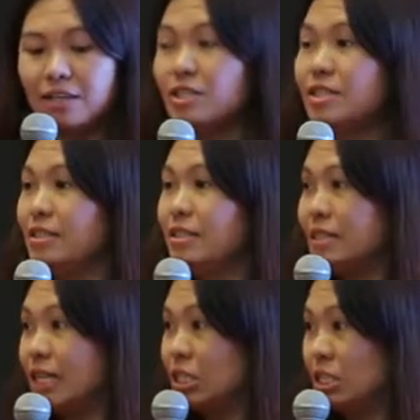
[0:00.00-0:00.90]
So
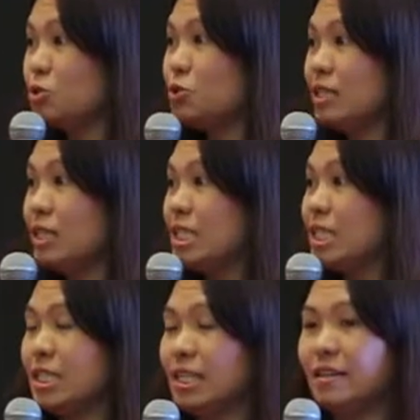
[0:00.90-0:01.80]
far,
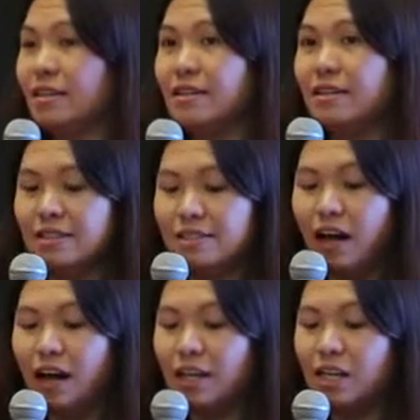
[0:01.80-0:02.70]
it
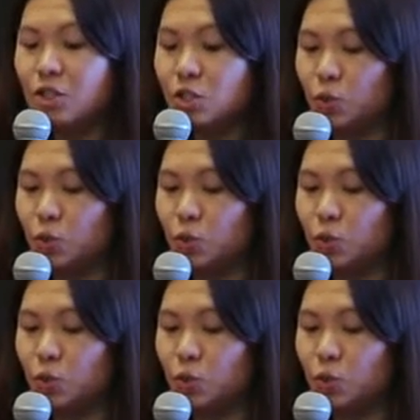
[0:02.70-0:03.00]
is,